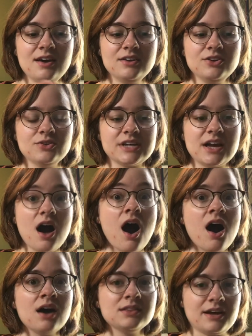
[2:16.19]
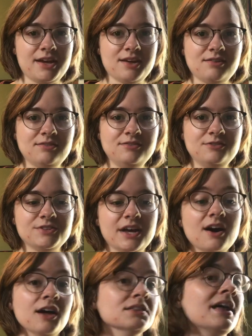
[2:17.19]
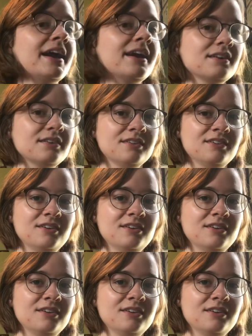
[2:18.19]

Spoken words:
You don't say alike, you say alike.